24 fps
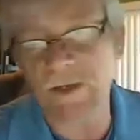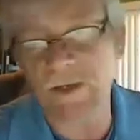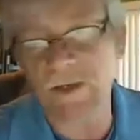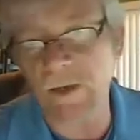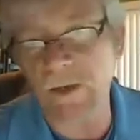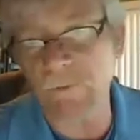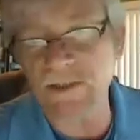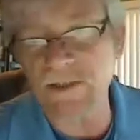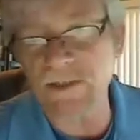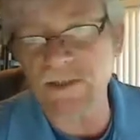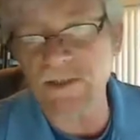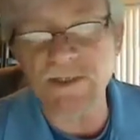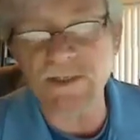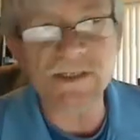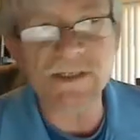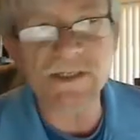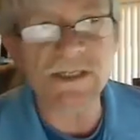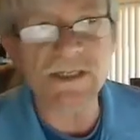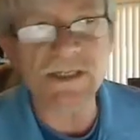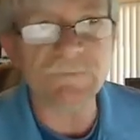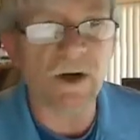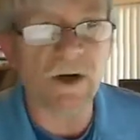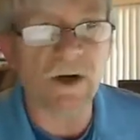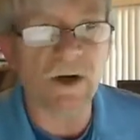cameras.
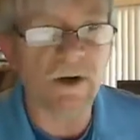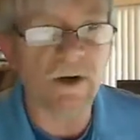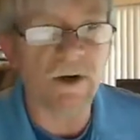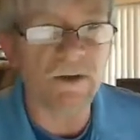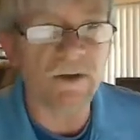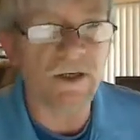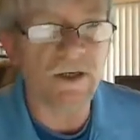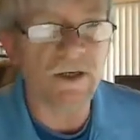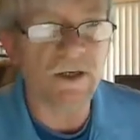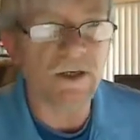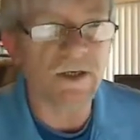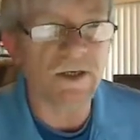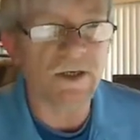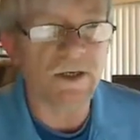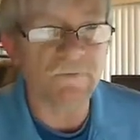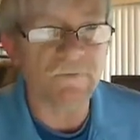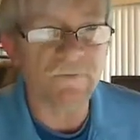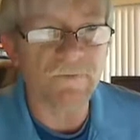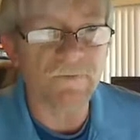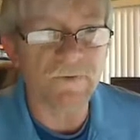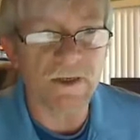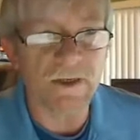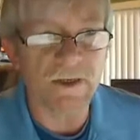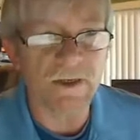This is part
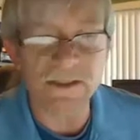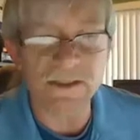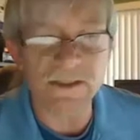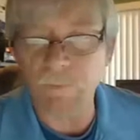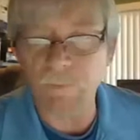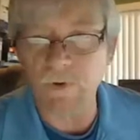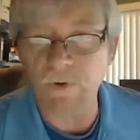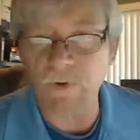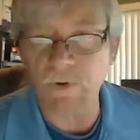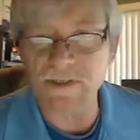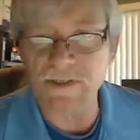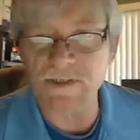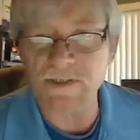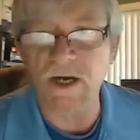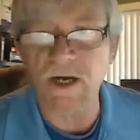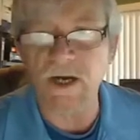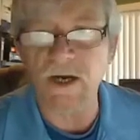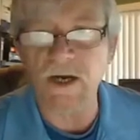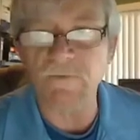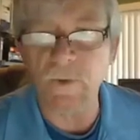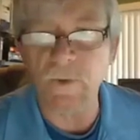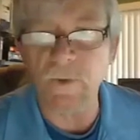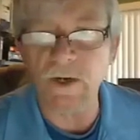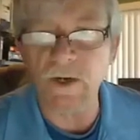of the support
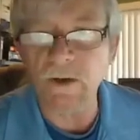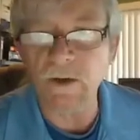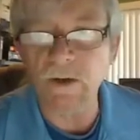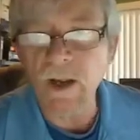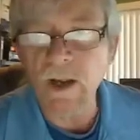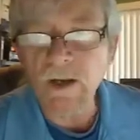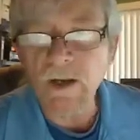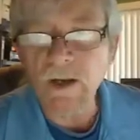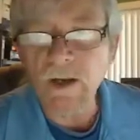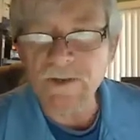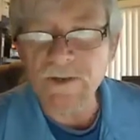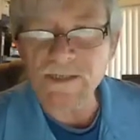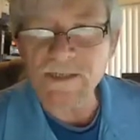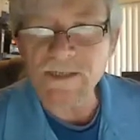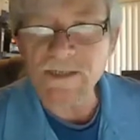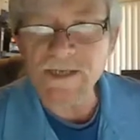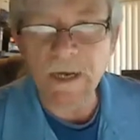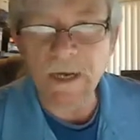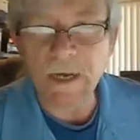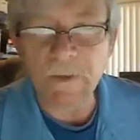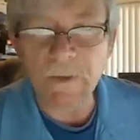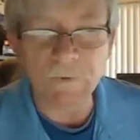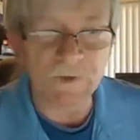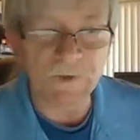software. This
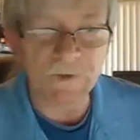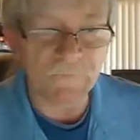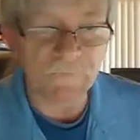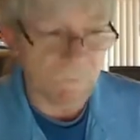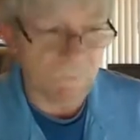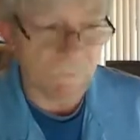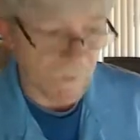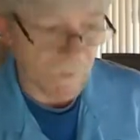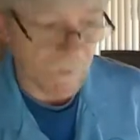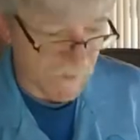happened a few